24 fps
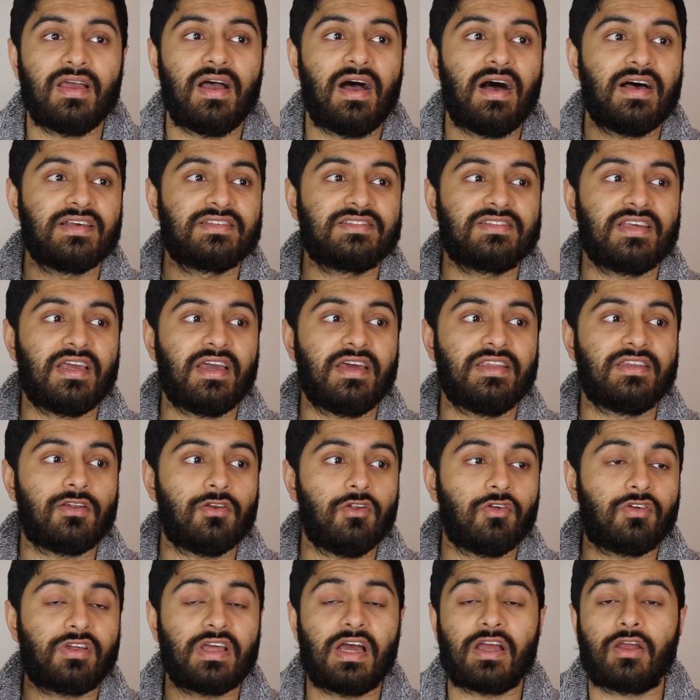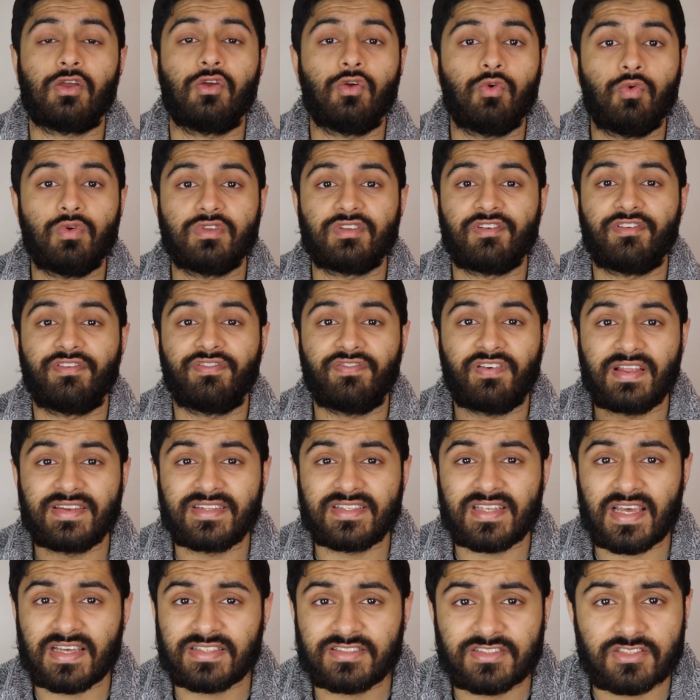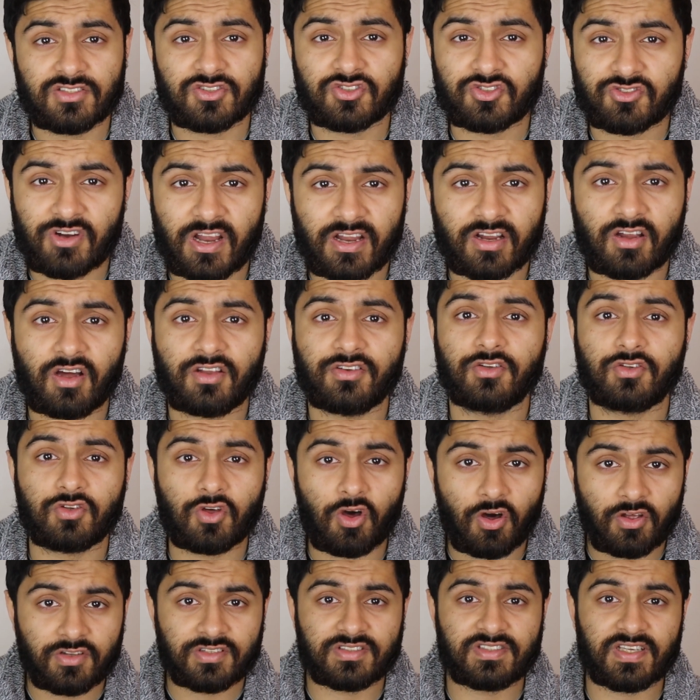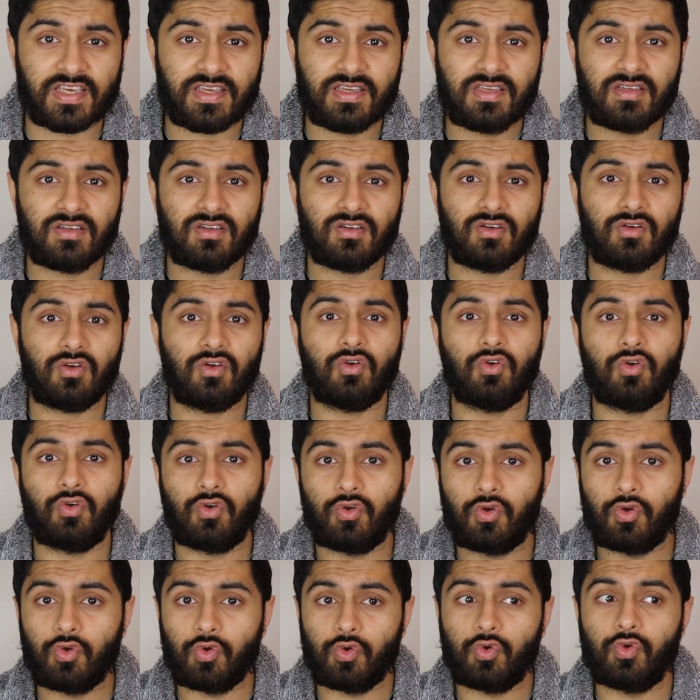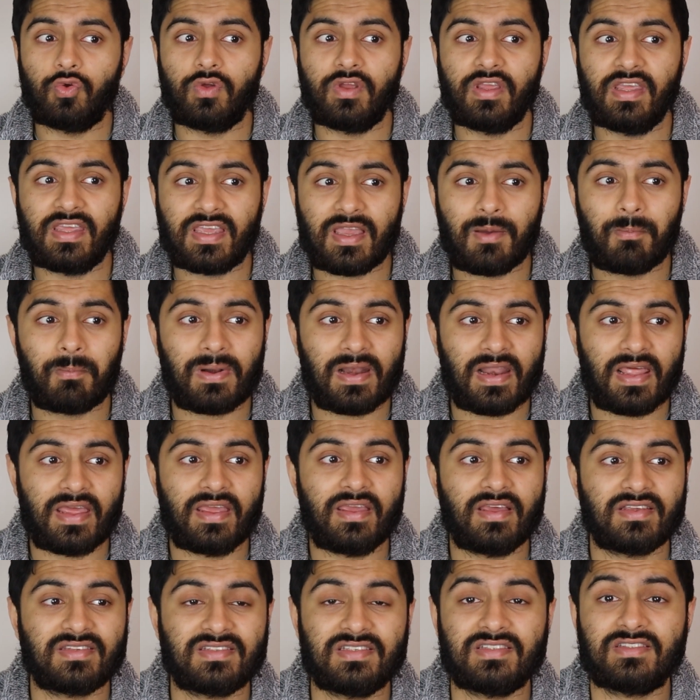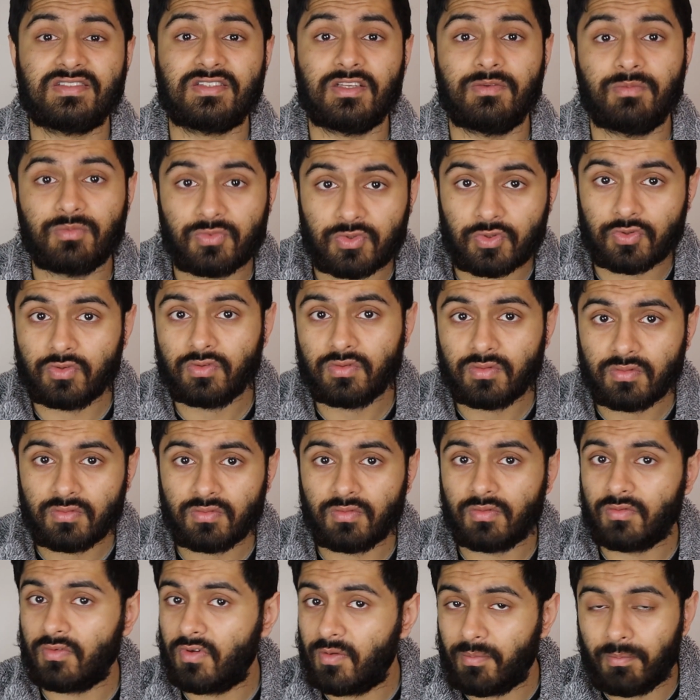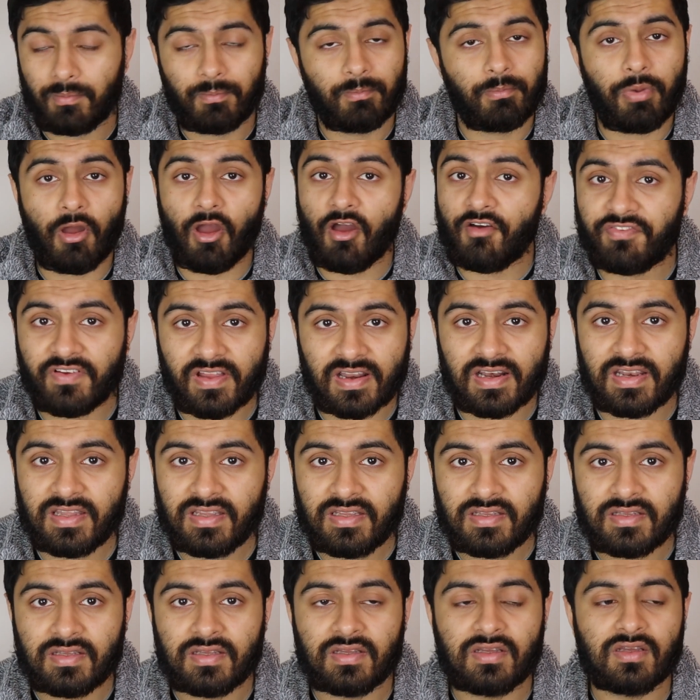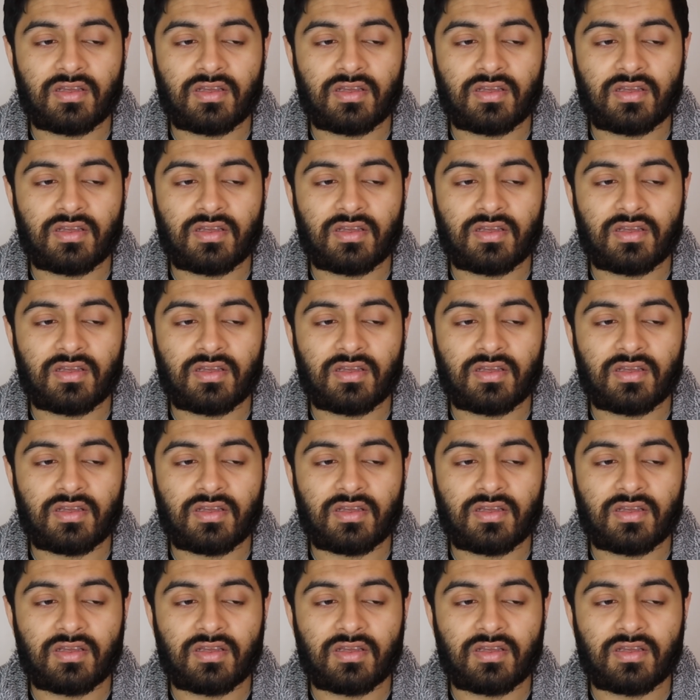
I said Lukaku was a fantastic striker under Conte, who he can play a system to perfectly.